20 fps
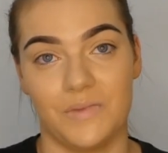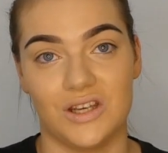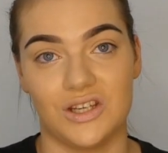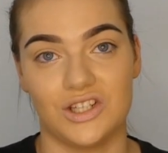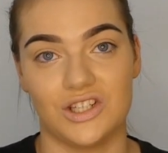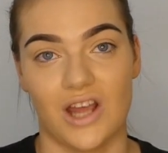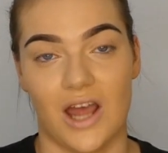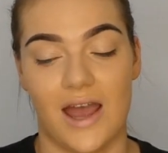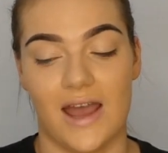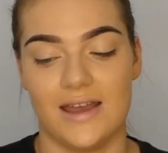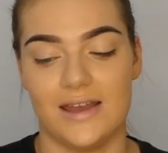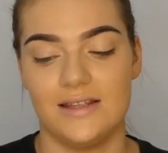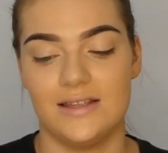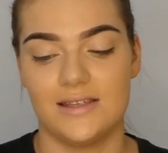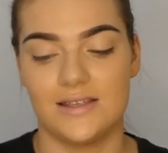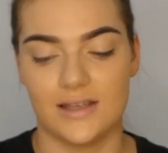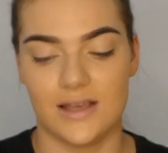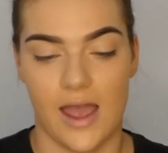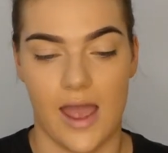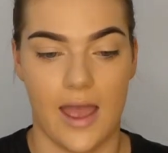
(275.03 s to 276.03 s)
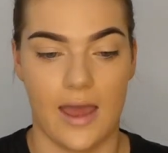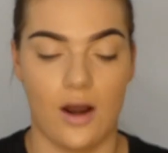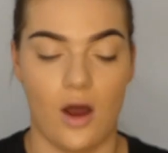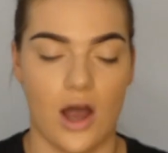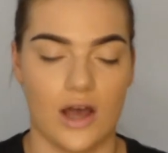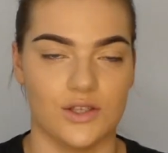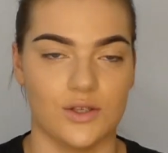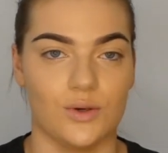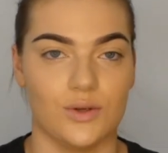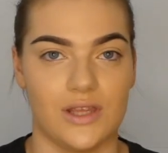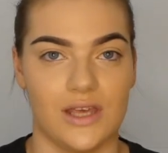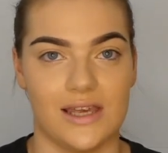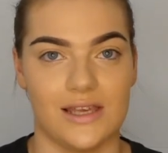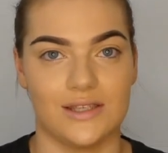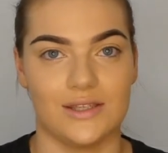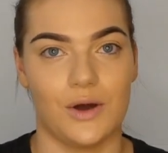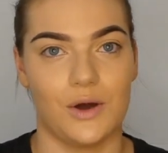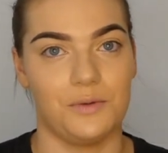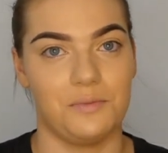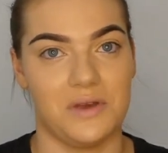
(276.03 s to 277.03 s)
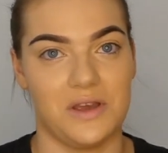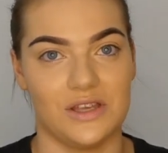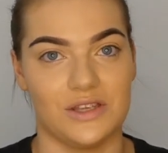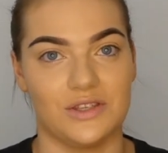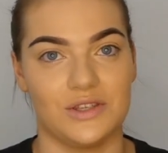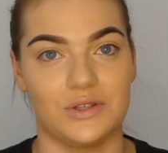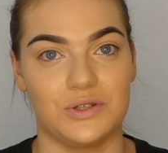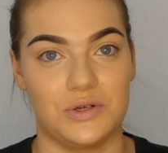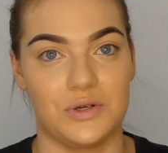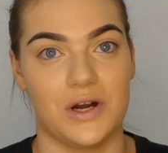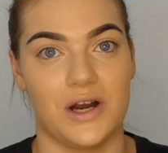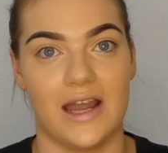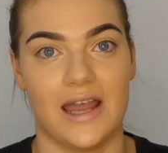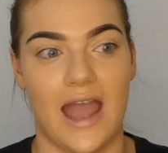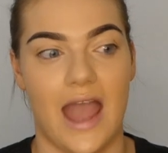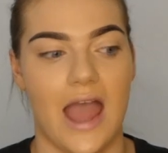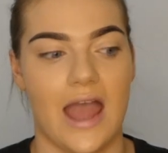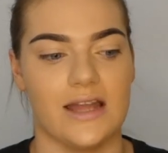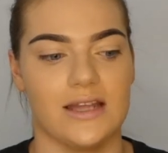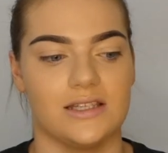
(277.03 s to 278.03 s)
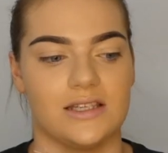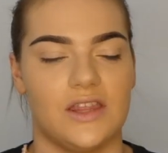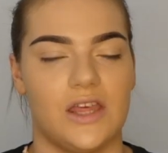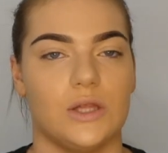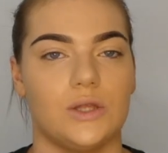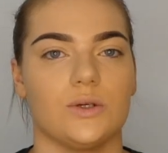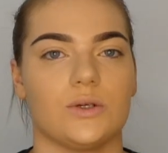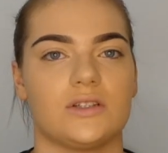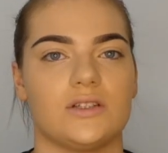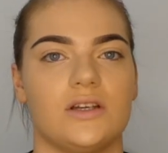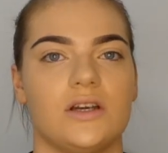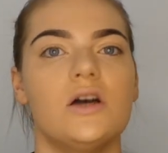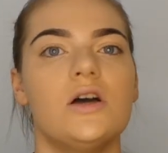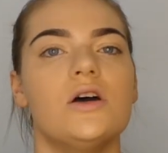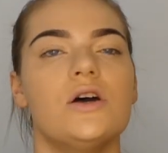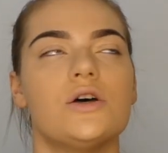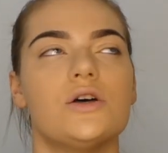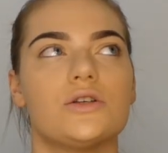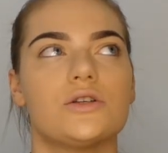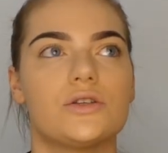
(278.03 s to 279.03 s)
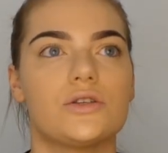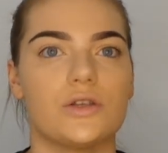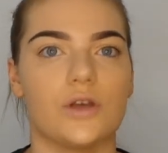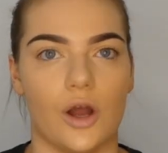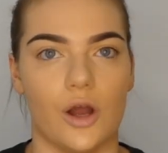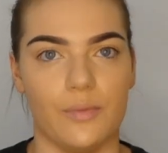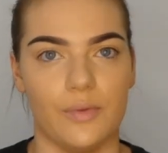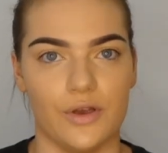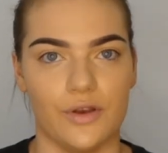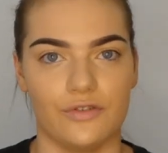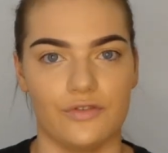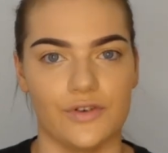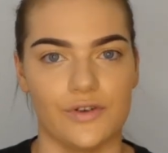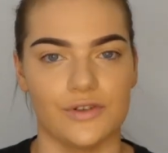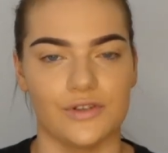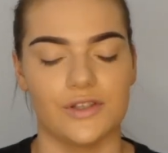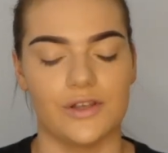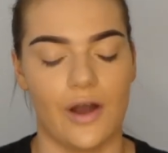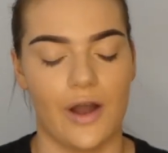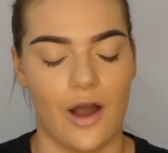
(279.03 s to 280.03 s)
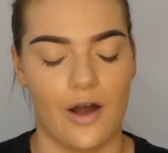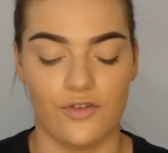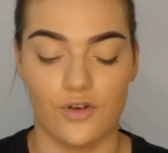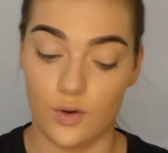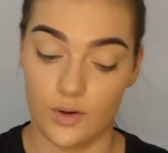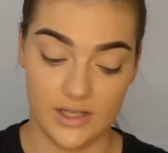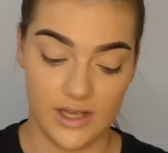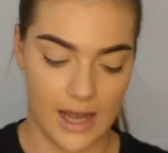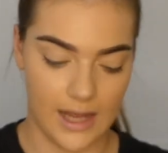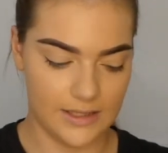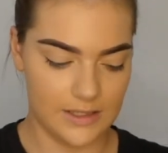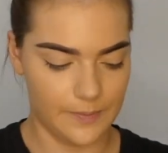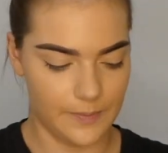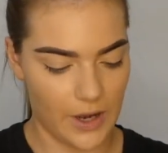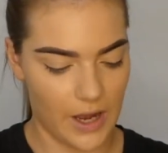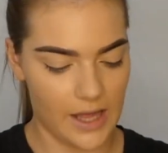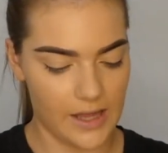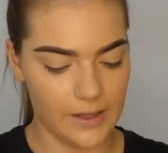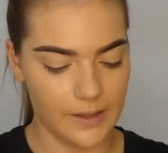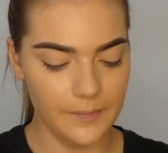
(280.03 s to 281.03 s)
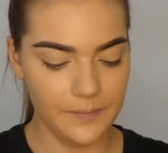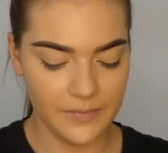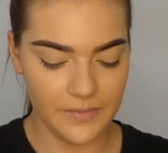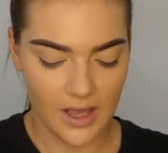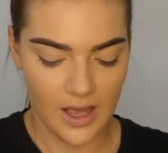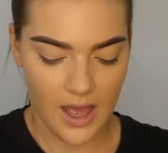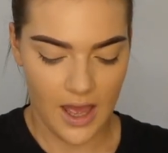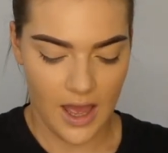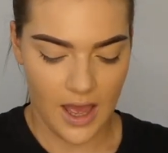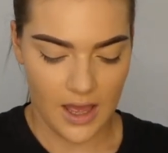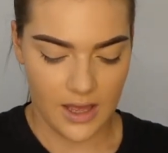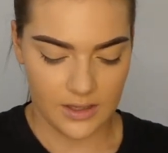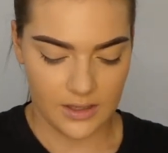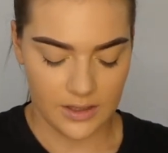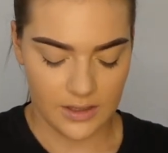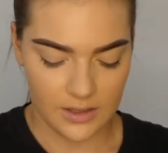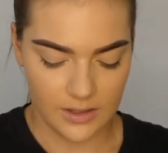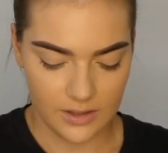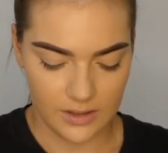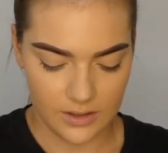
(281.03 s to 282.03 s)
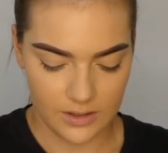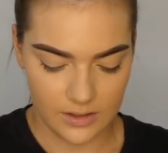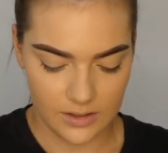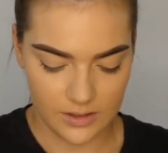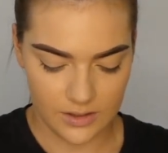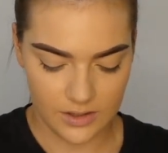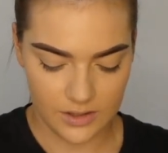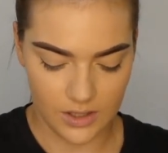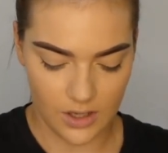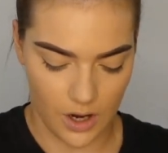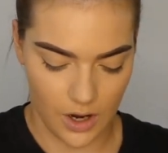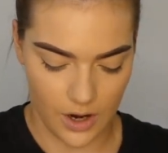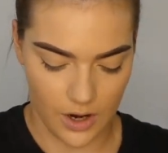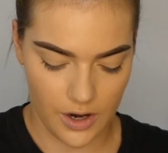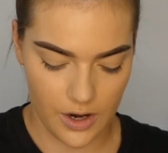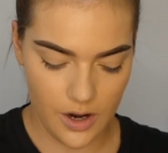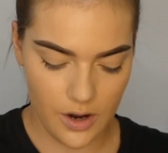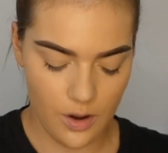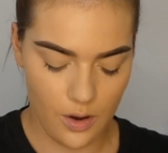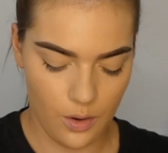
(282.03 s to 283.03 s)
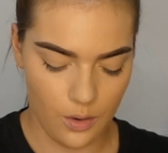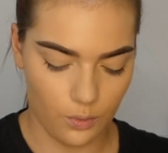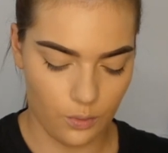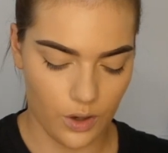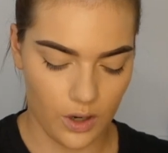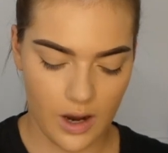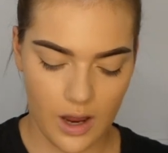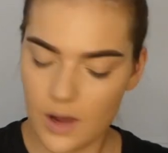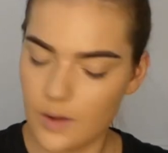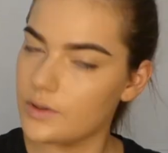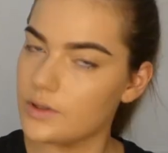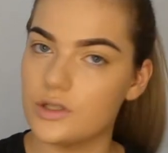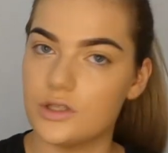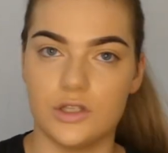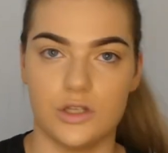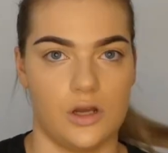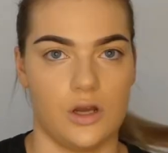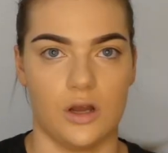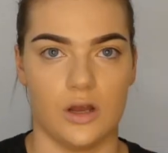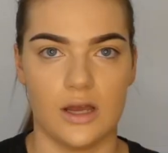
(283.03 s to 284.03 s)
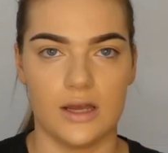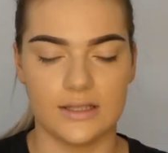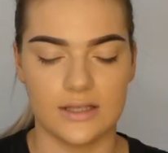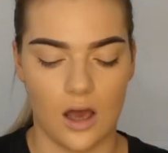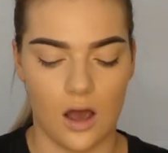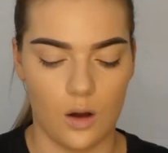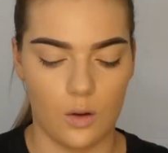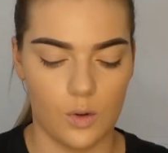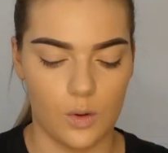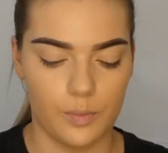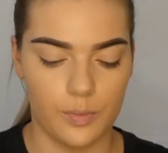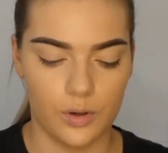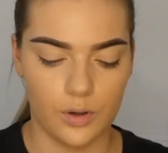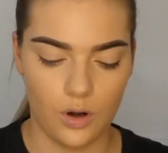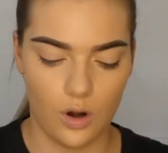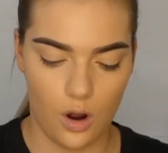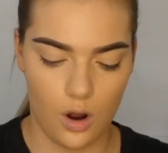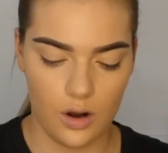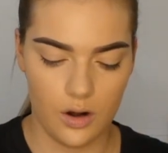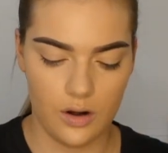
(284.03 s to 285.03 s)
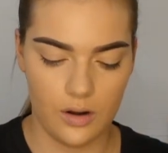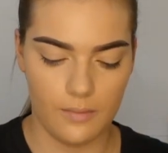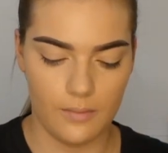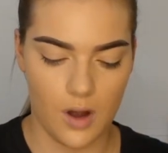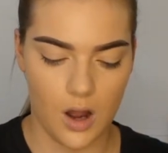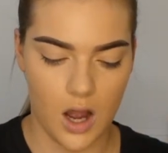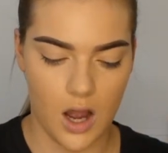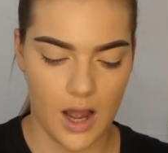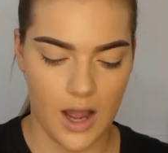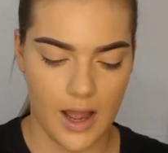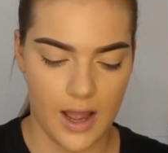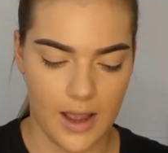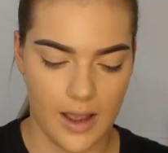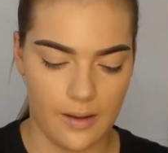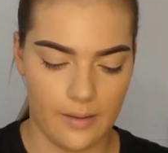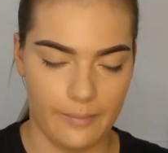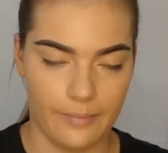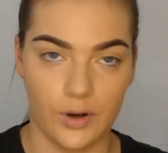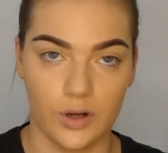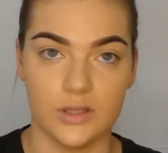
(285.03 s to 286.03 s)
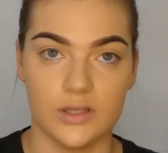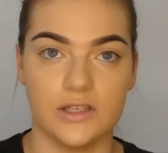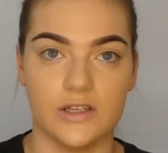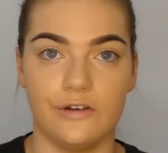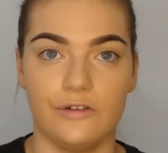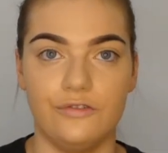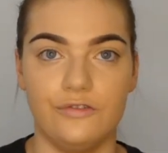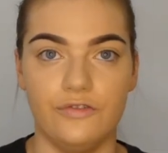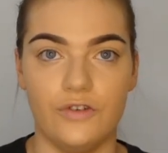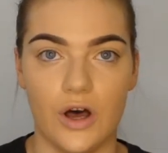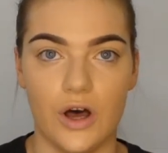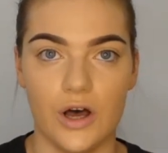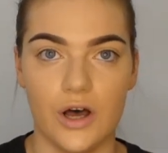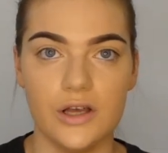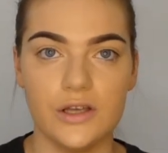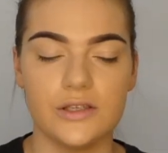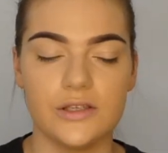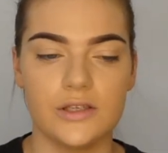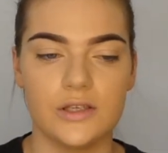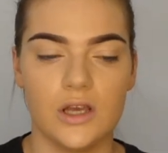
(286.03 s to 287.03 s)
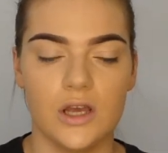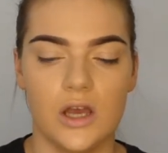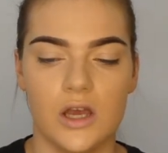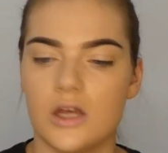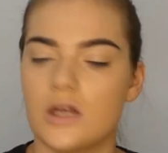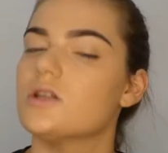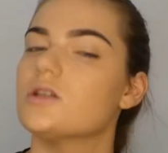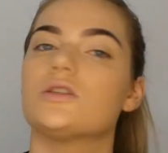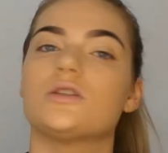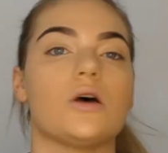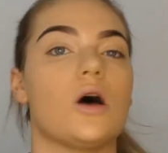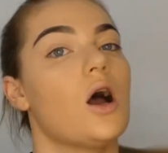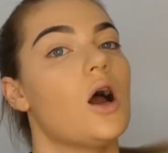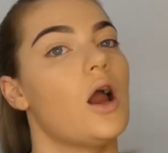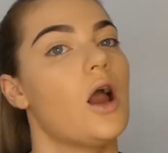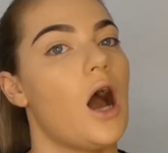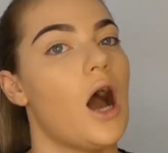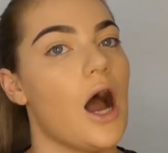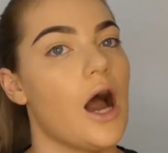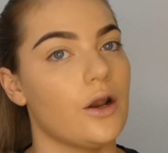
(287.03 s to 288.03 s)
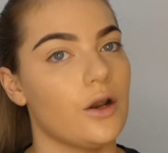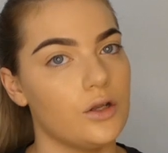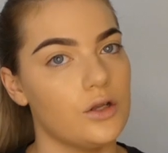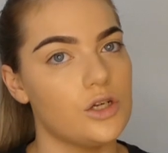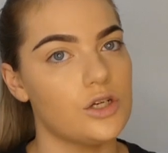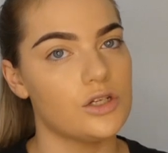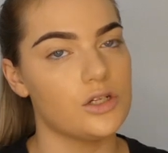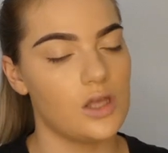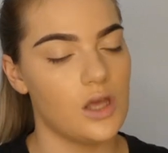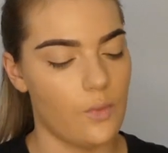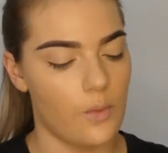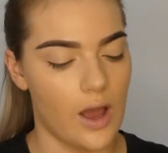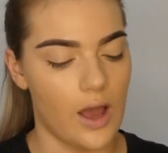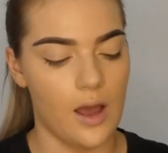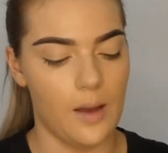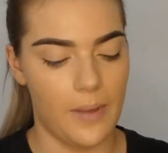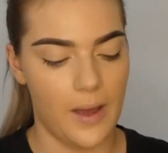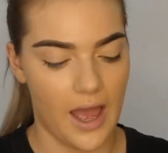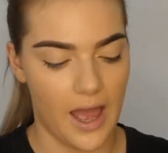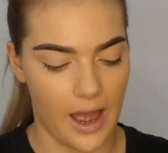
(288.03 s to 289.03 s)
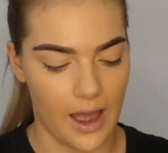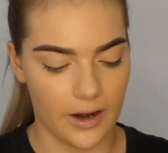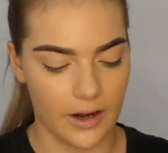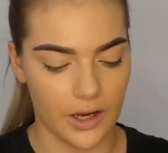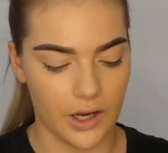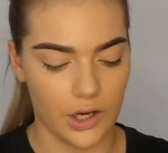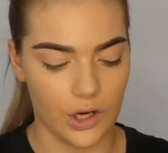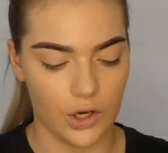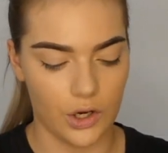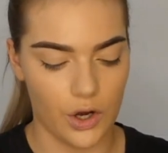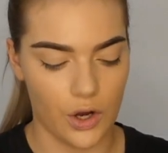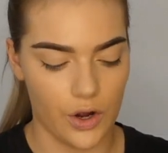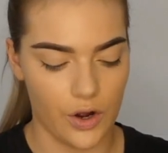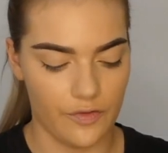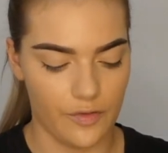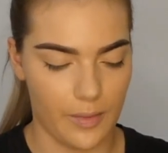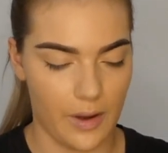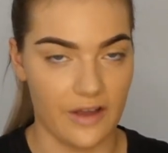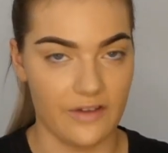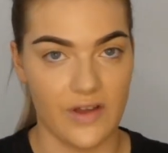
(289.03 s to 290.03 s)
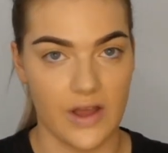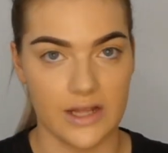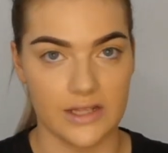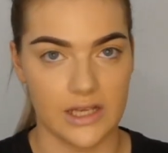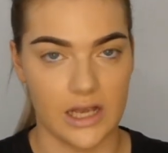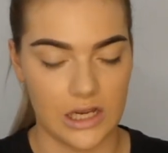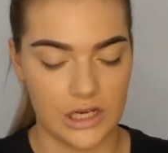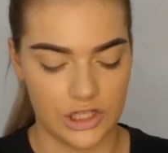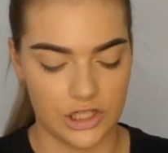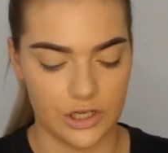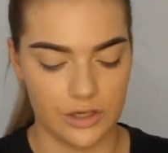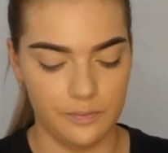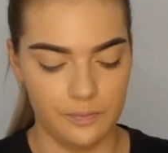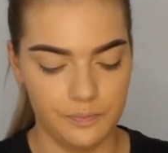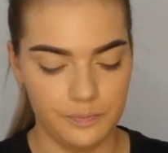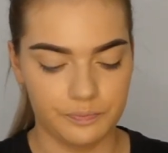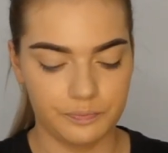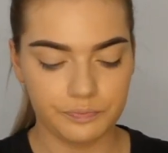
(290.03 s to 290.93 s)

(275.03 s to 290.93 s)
shades, and I saw these on Mia's story and they looked so beautiful, so of course I had to buy them. So what I will do is I will put on my bronzer first. So I don't usually wear powder over my foundation,